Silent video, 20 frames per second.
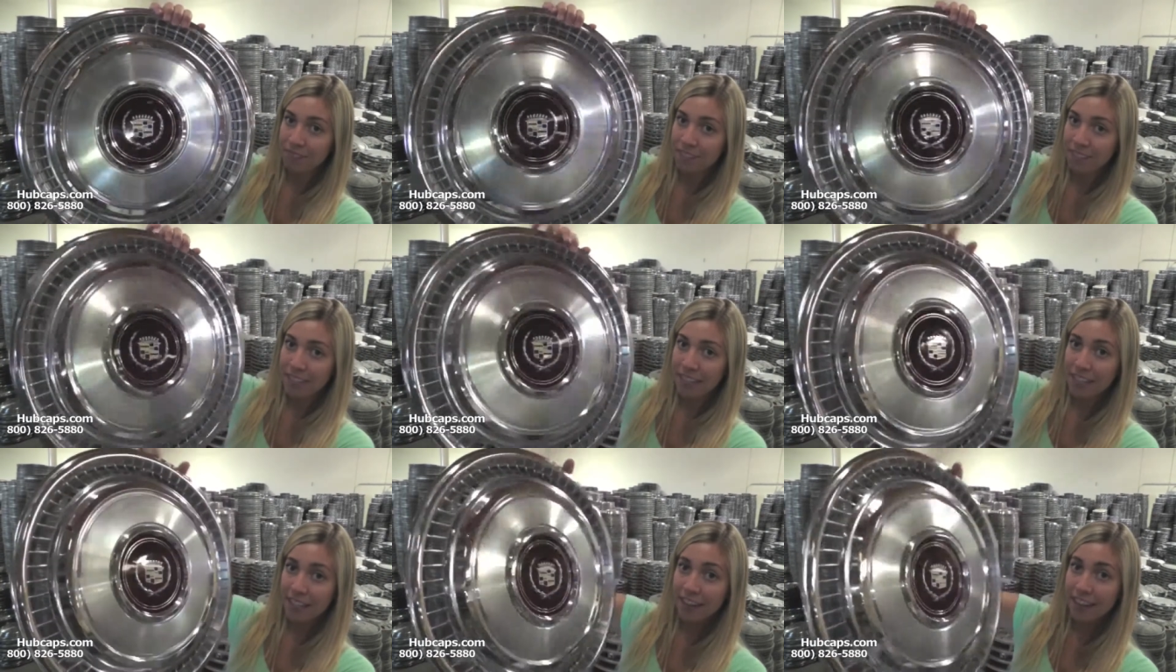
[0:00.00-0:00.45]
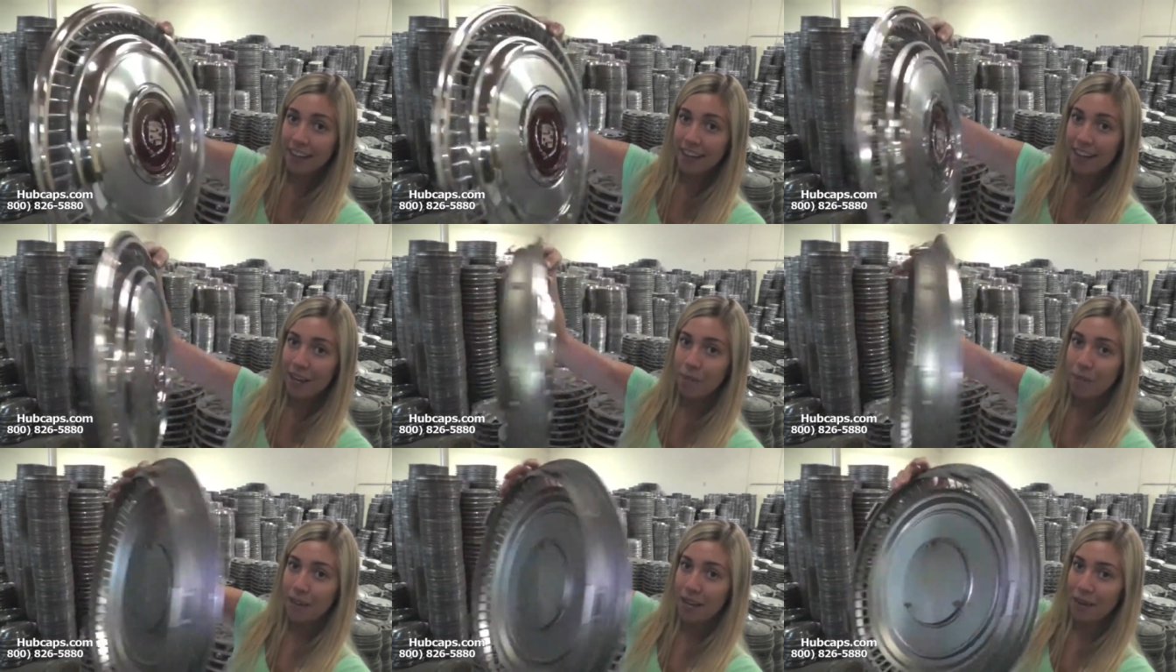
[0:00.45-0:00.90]
Here at
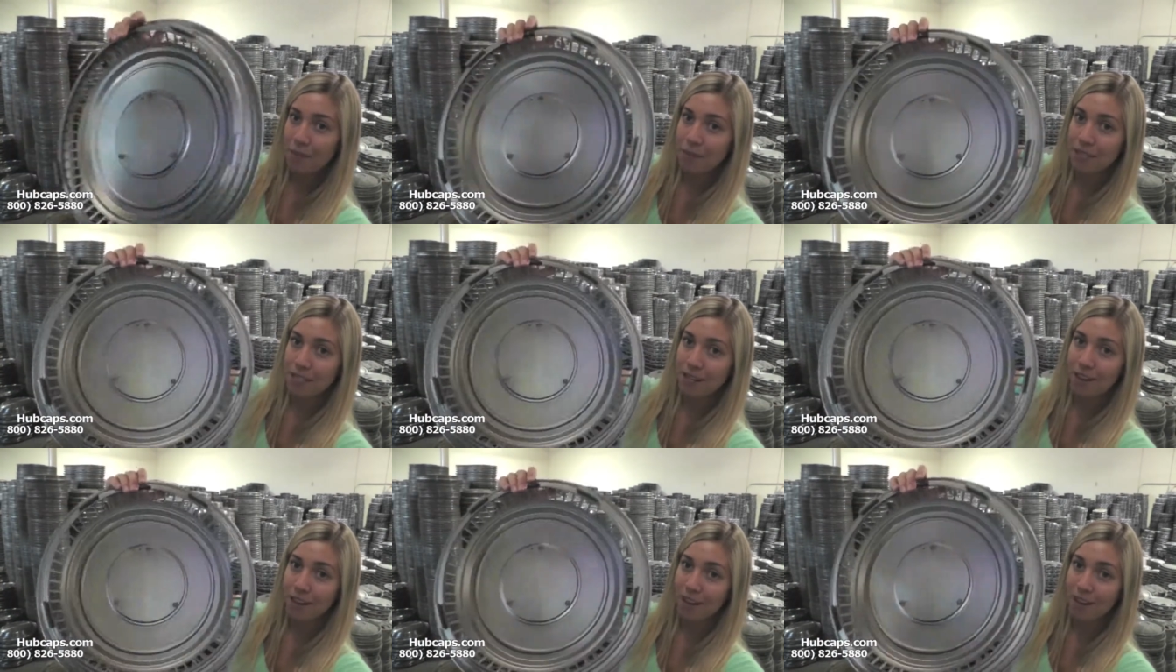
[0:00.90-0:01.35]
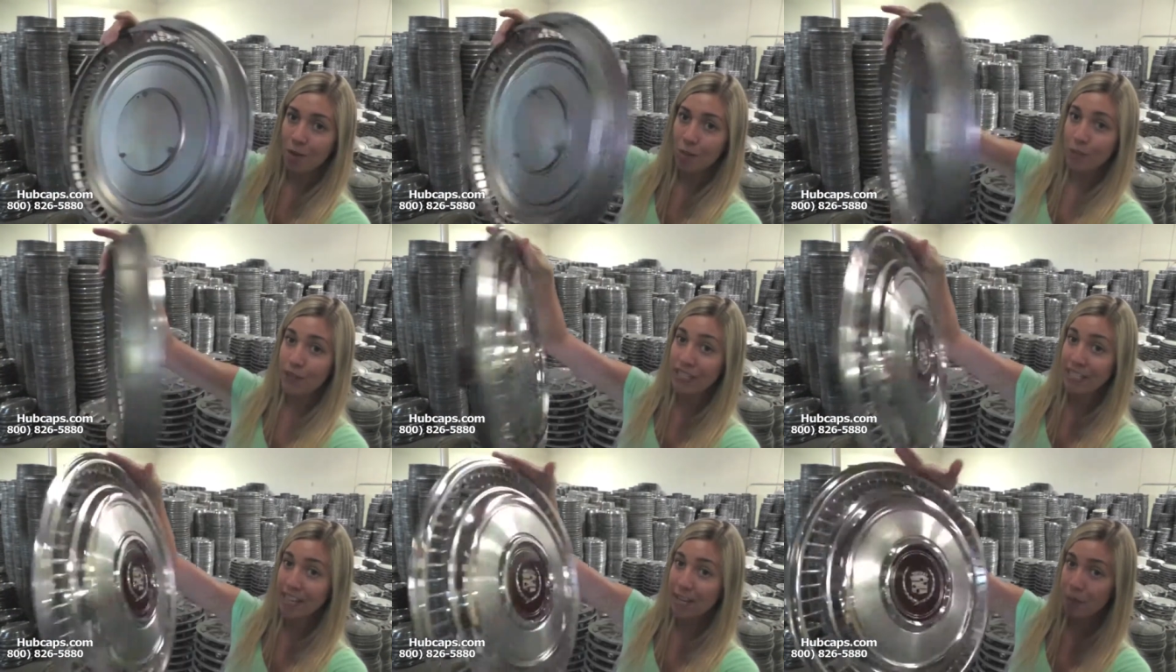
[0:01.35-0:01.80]
hubcaps.com,
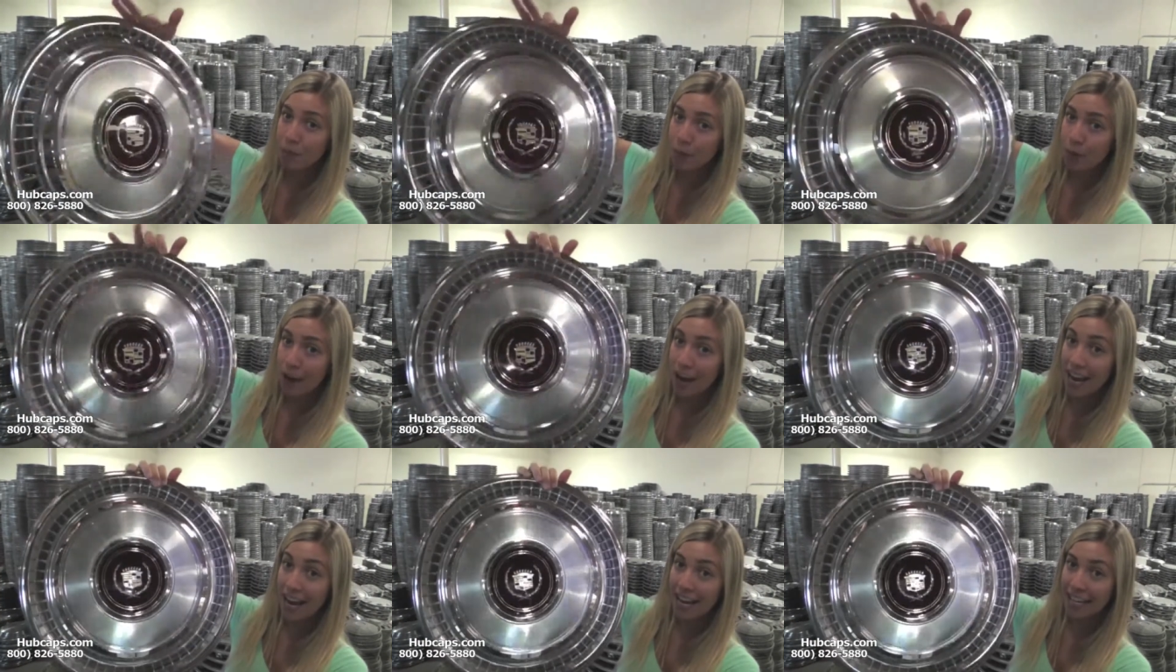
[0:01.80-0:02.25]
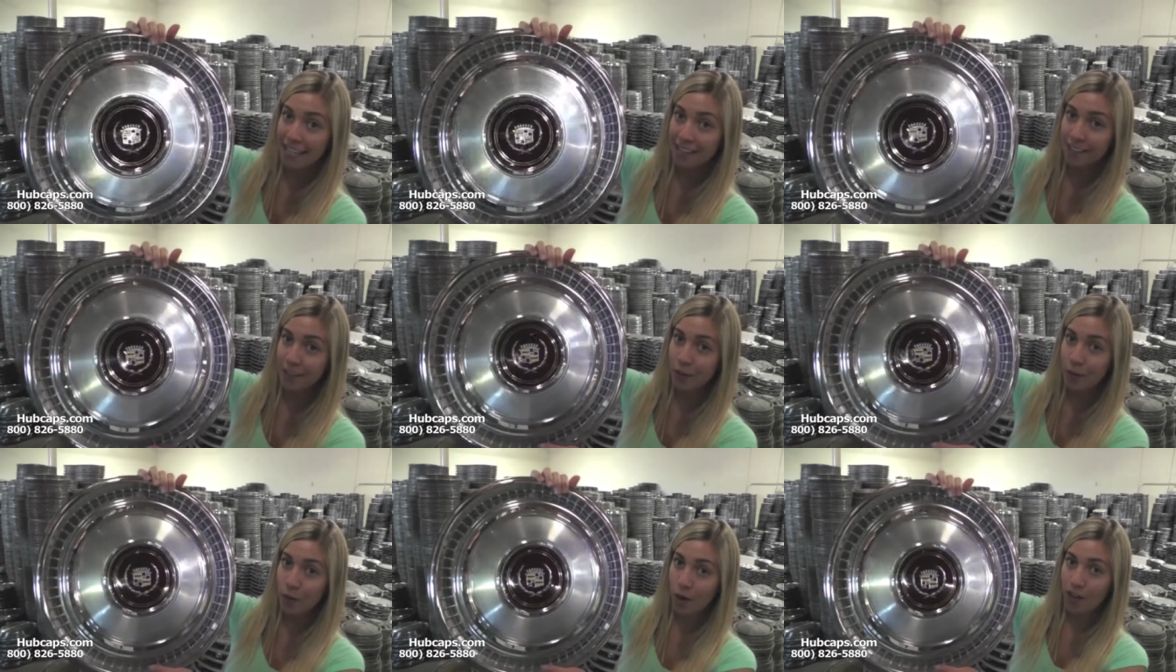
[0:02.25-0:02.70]
we take pride in
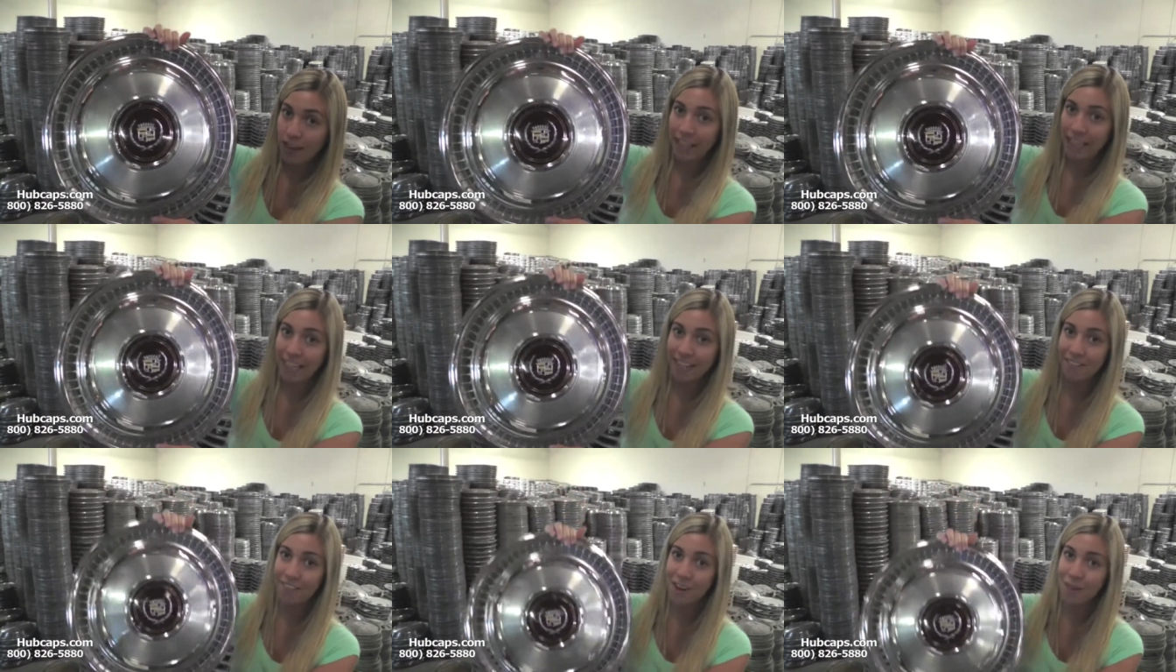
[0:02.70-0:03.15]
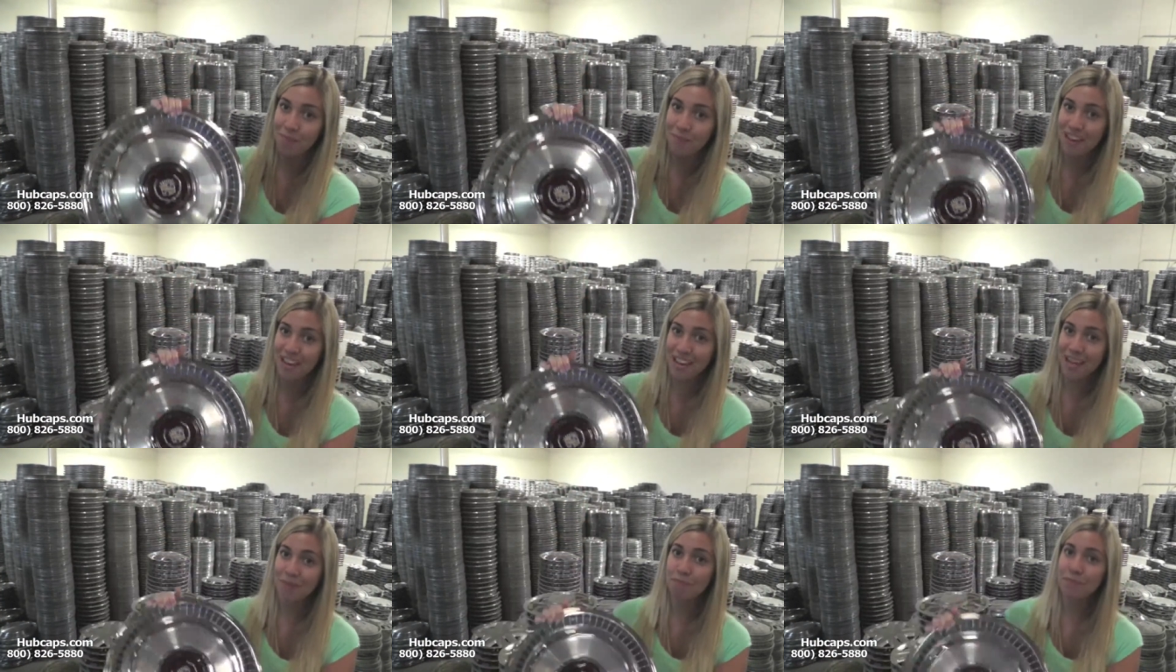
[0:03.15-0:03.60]
the quality of
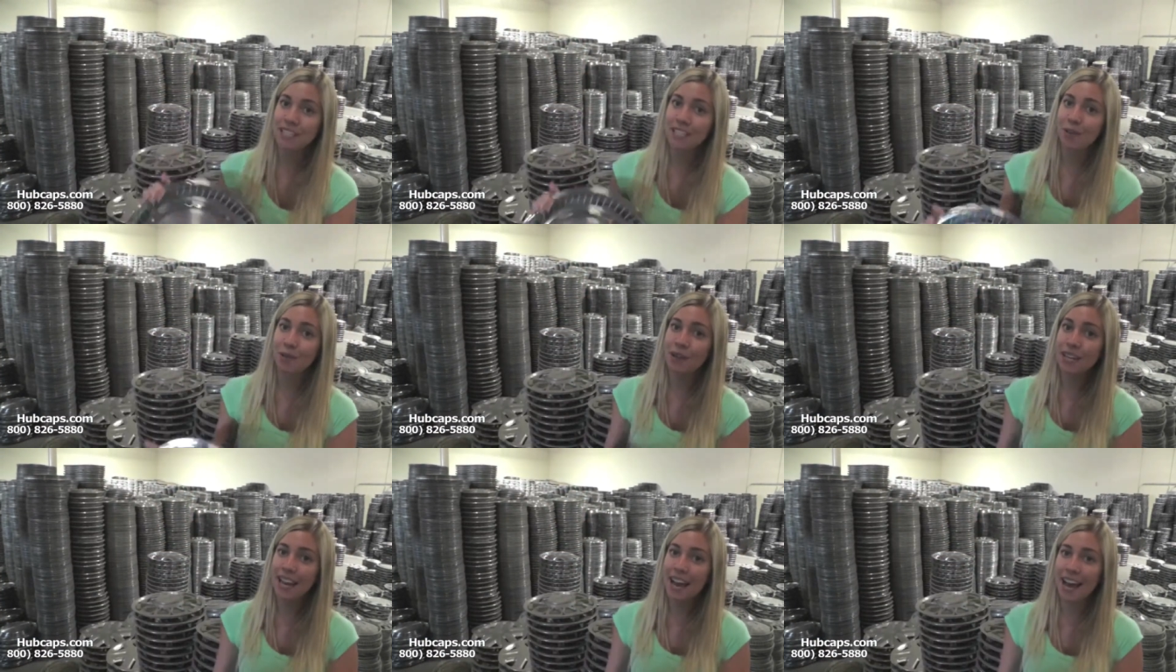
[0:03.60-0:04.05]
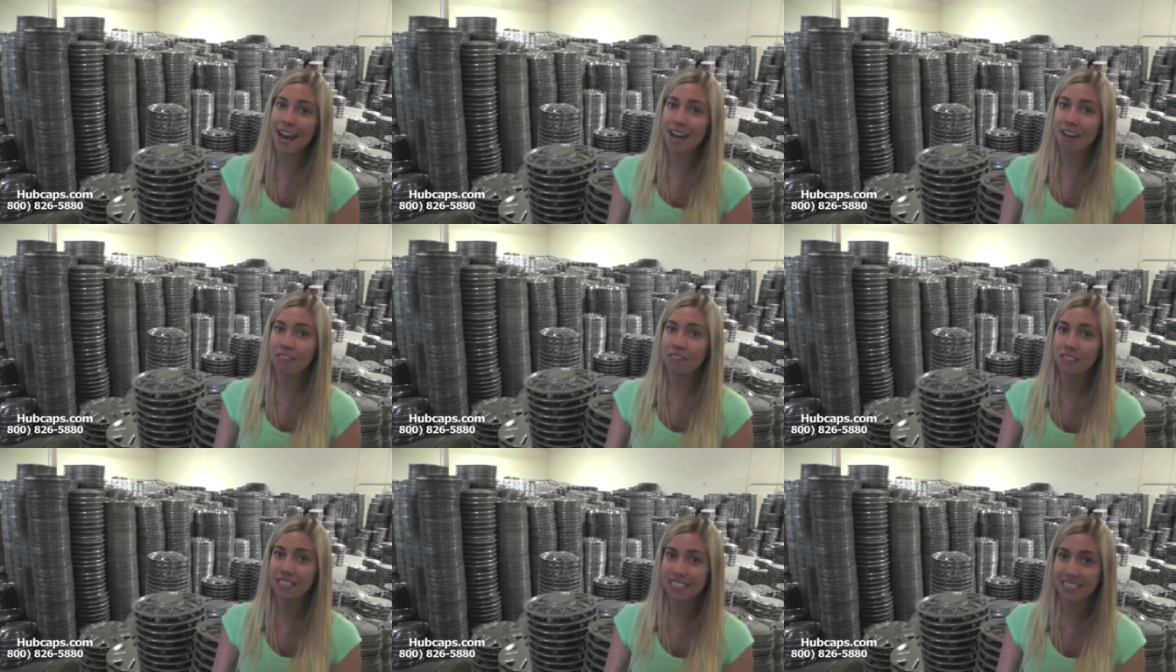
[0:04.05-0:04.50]
hubcaps that we
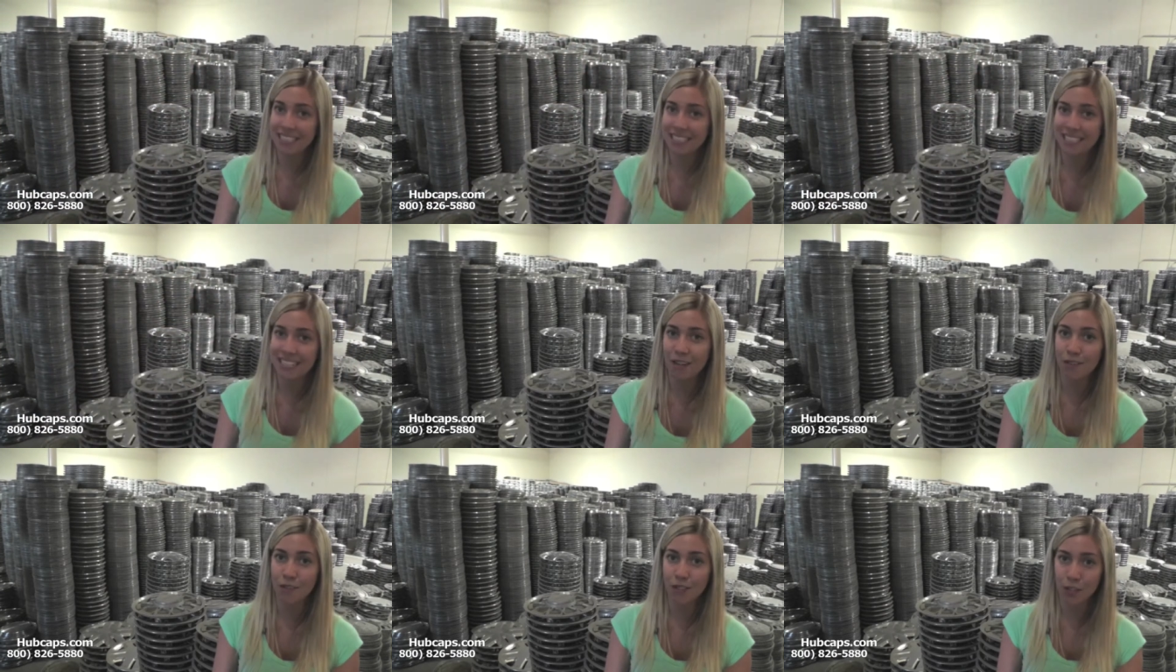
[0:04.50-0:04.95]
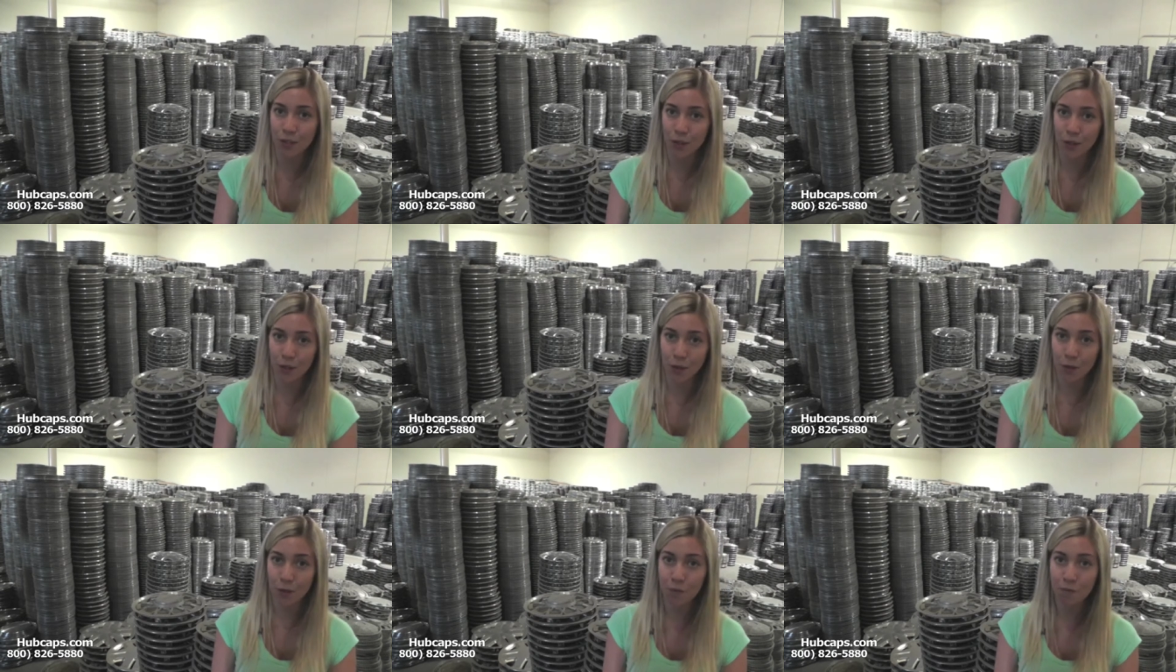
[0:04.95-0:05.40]
have to send out to
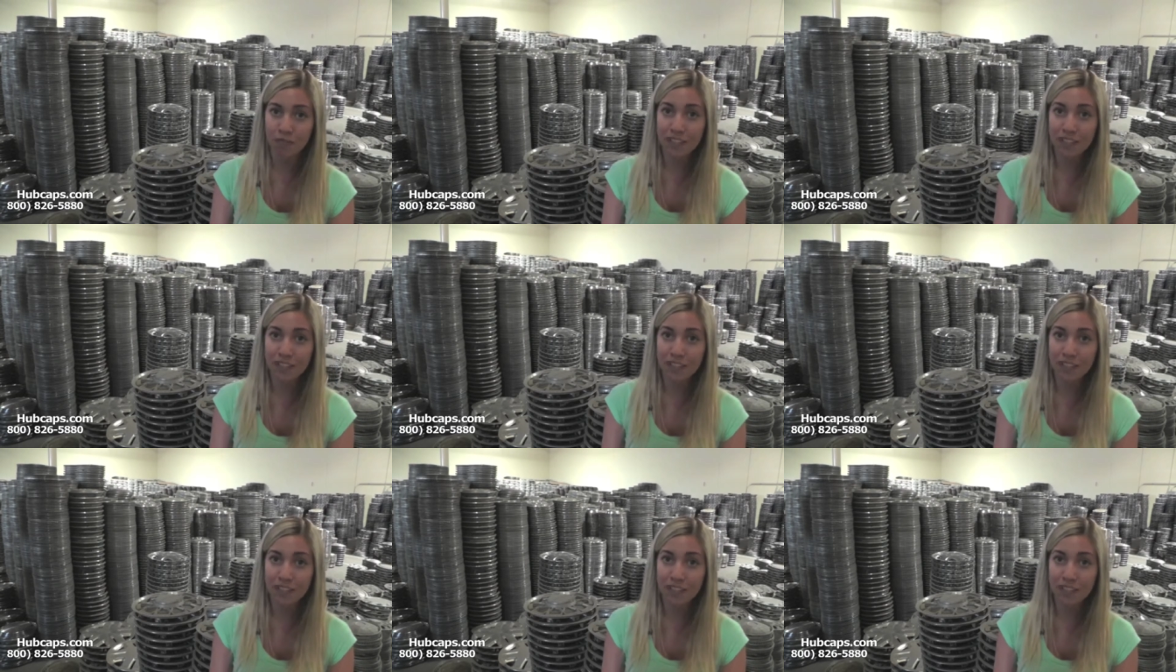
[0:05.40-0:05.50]
you.